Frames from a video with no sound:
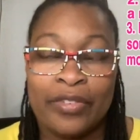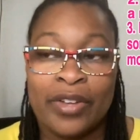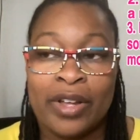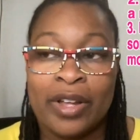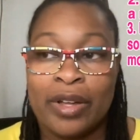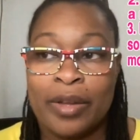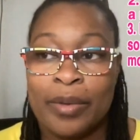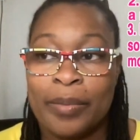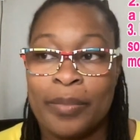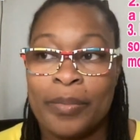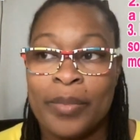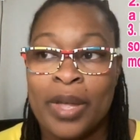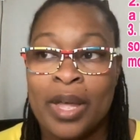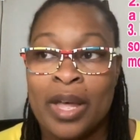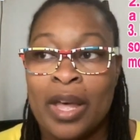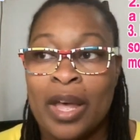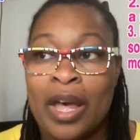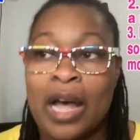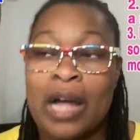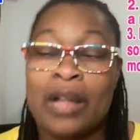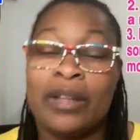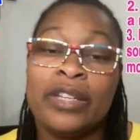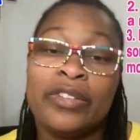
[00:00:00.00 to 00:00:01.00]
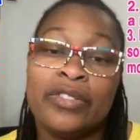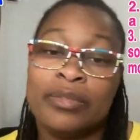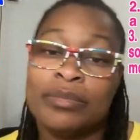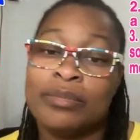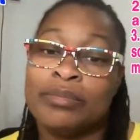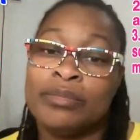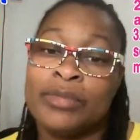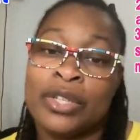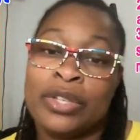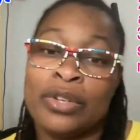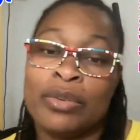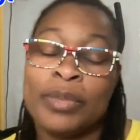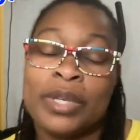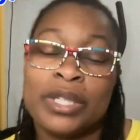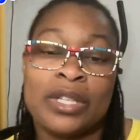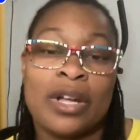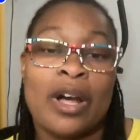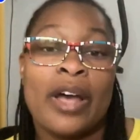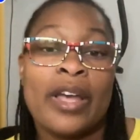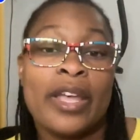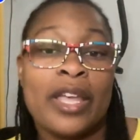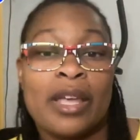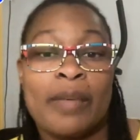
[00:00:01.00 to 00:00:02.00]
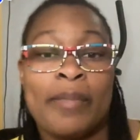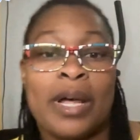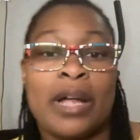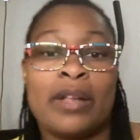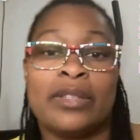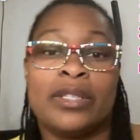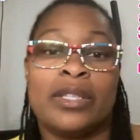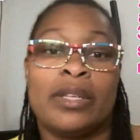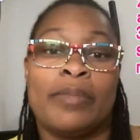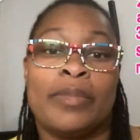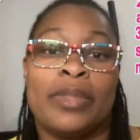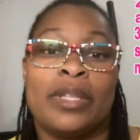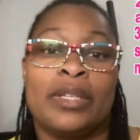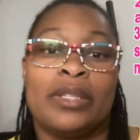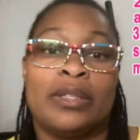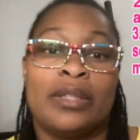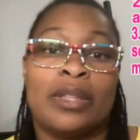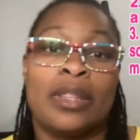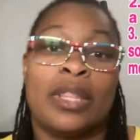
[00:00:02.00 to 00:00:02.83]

Um, I'll even you know be talking about some of the